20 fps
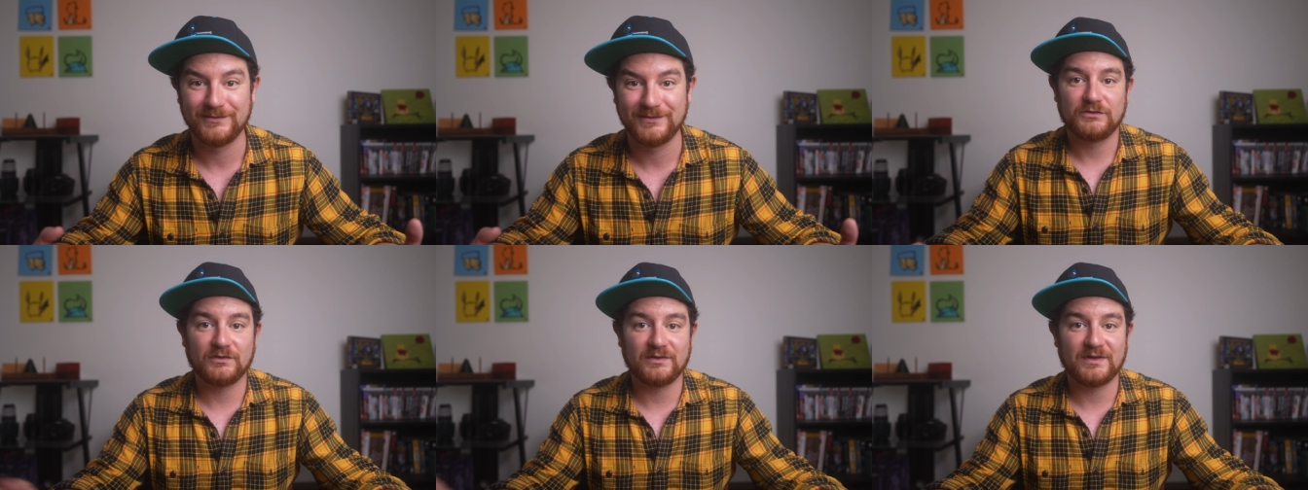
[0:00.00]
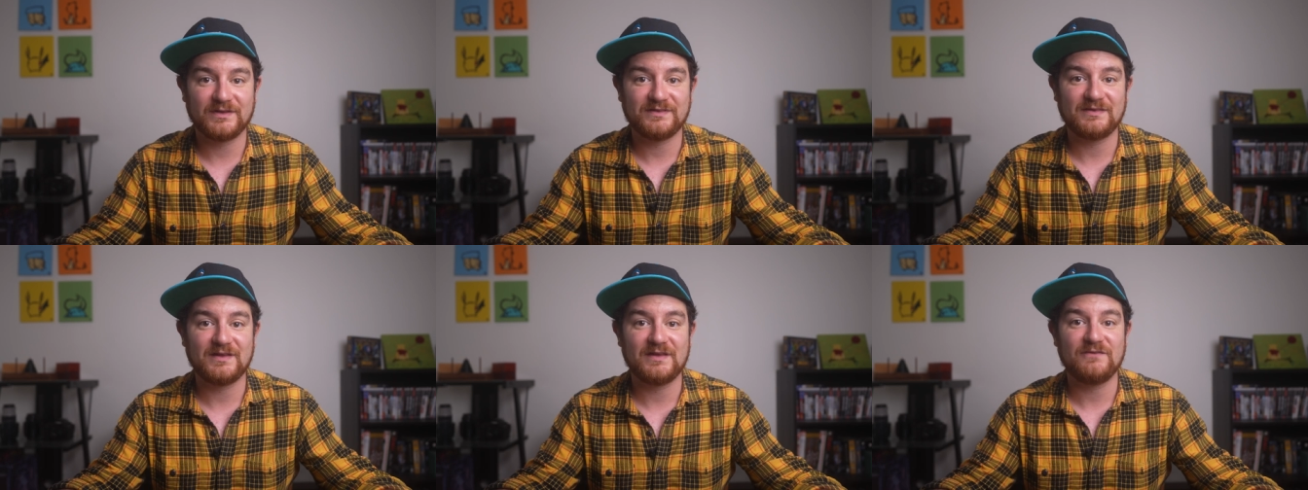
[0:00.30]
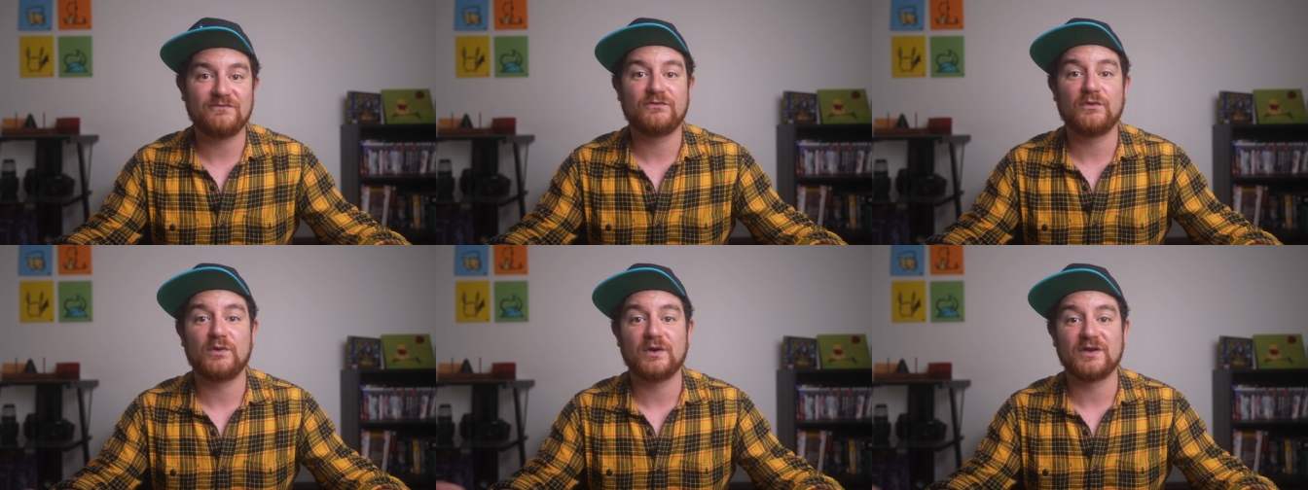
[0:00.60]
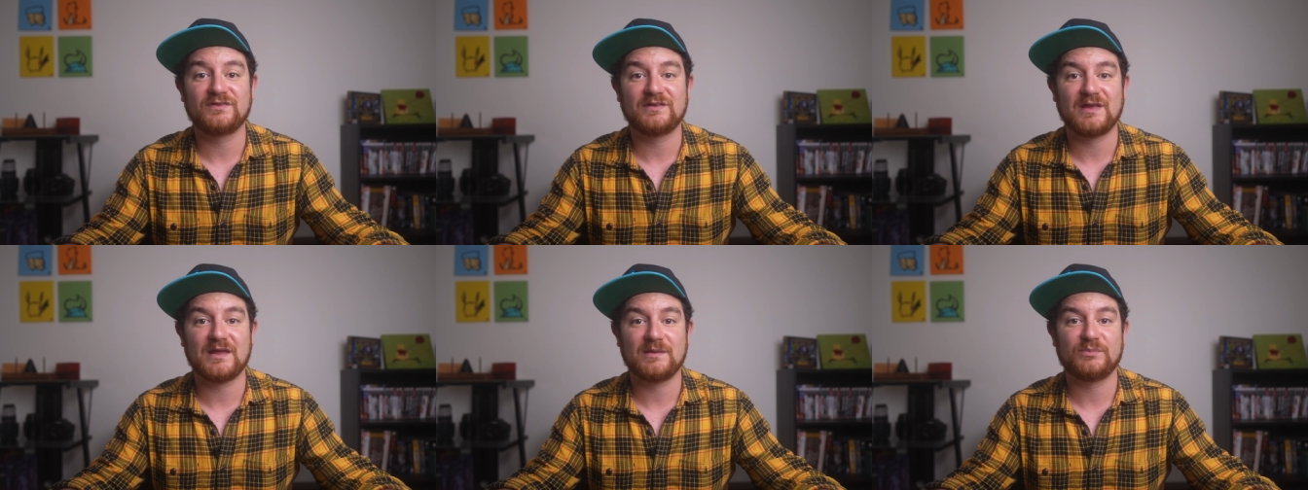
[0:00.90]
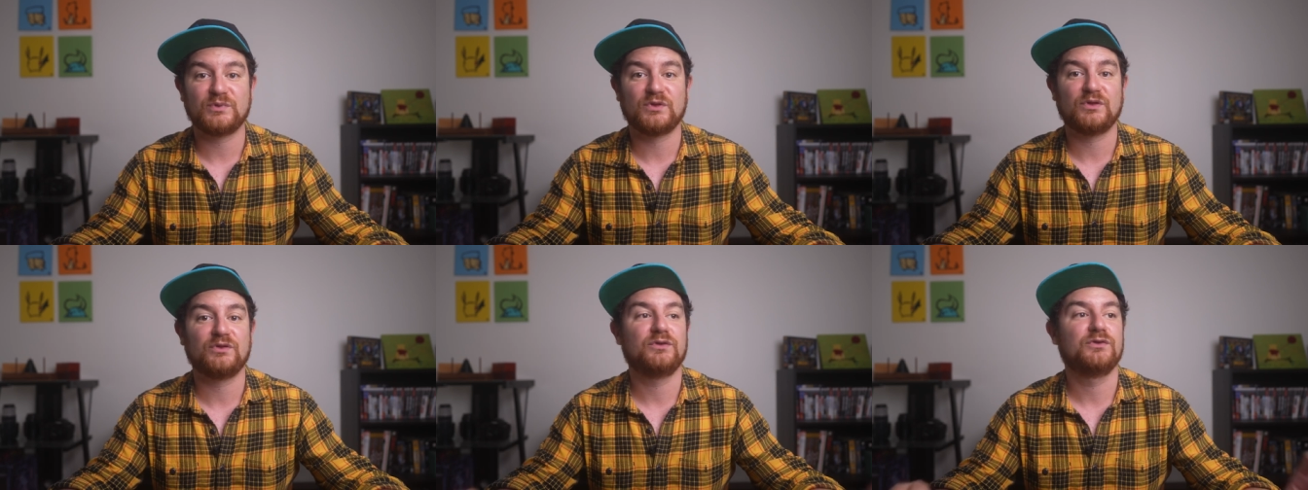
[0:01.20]
So let's say, for
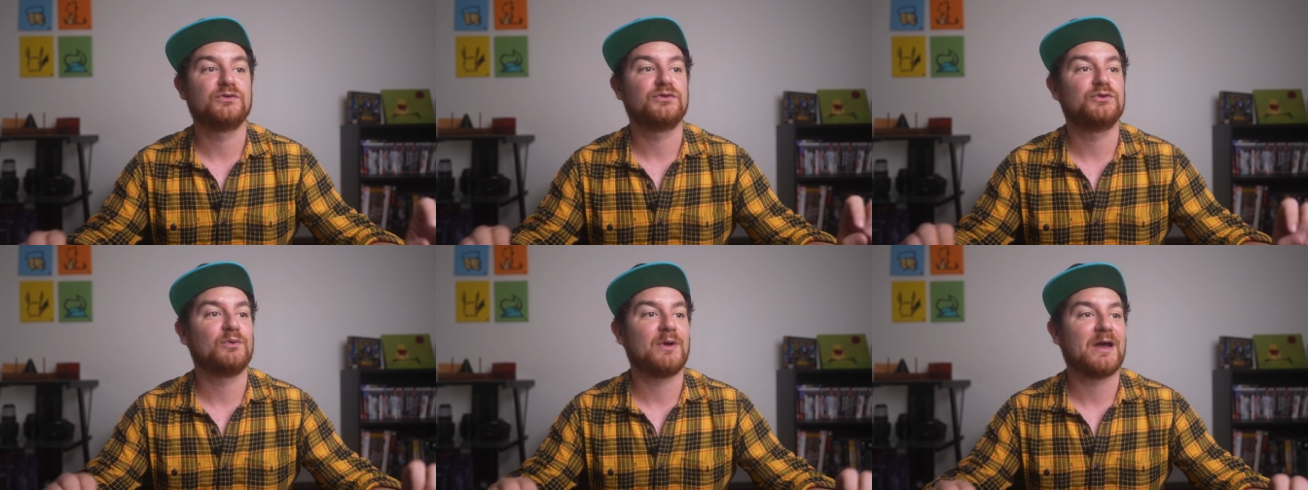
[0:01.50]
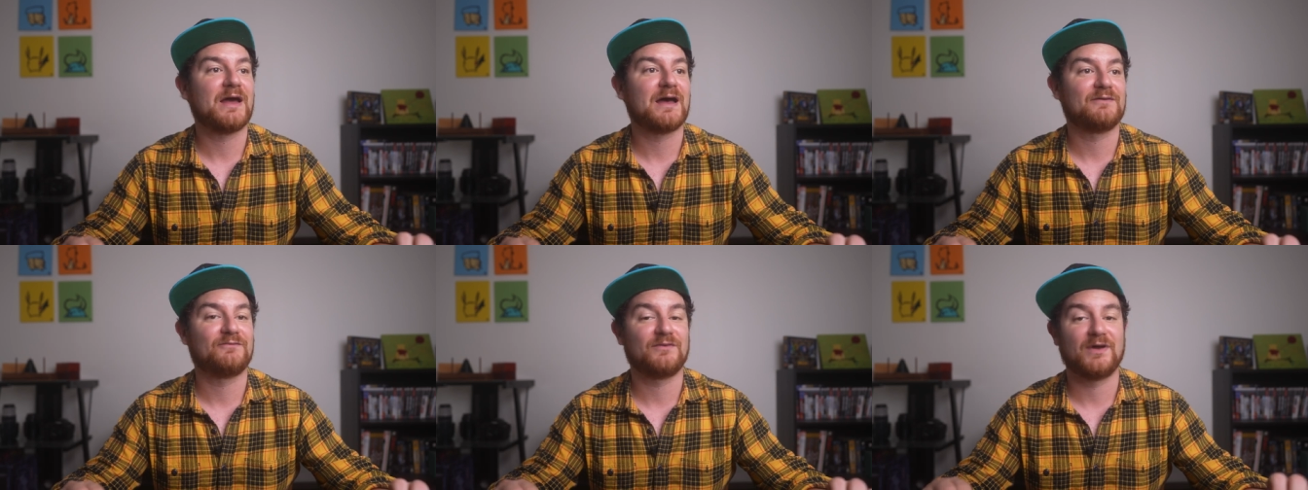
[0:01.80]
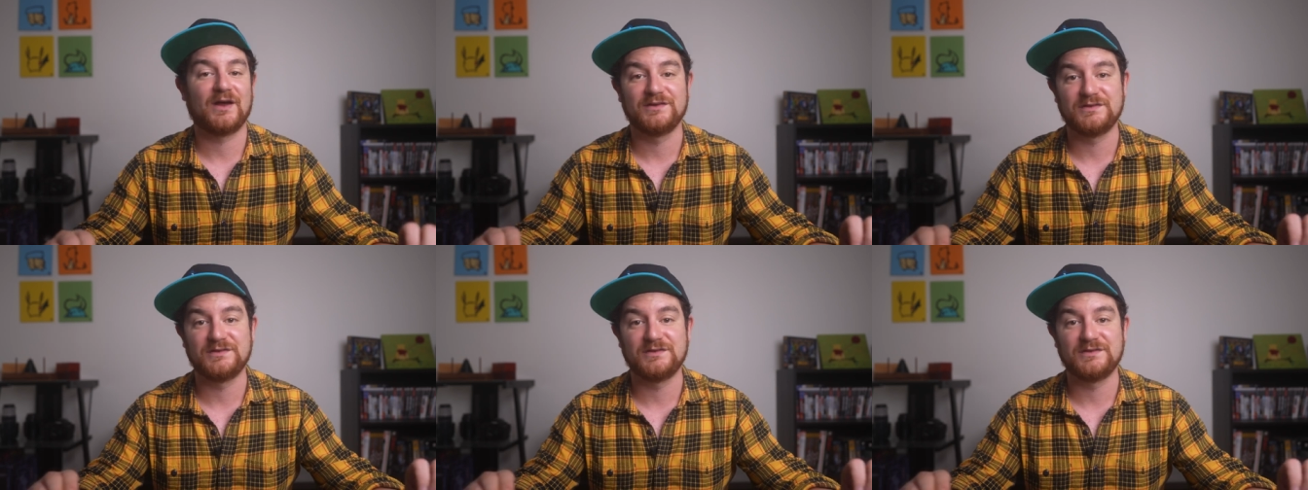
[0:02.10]
example, you have